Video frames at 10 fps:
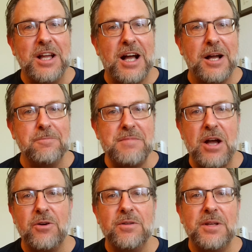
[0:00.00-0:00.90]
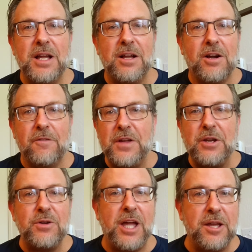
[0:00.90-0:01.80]
Now, are
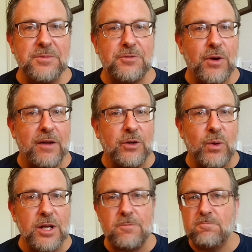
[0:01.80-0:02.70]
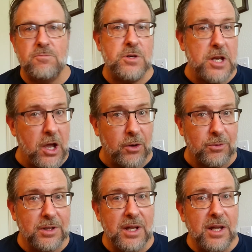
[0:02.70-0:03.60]
video games for everyone? No.